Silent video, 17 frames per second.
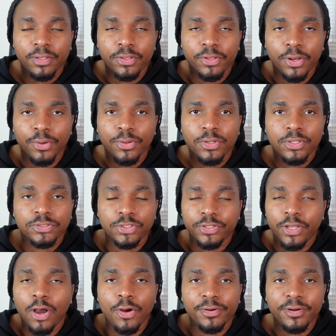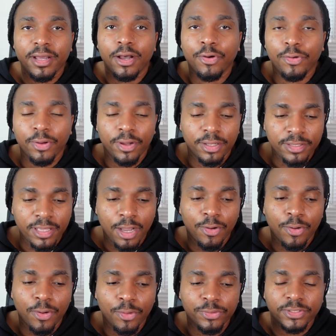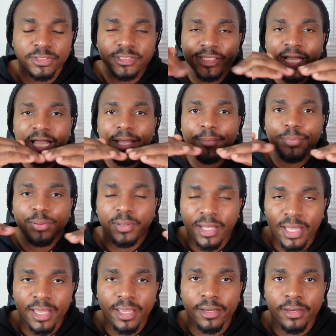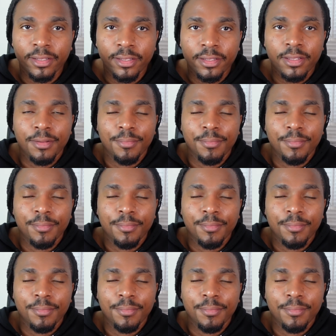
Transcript: You know, so y'all are not y'all are on the same plane,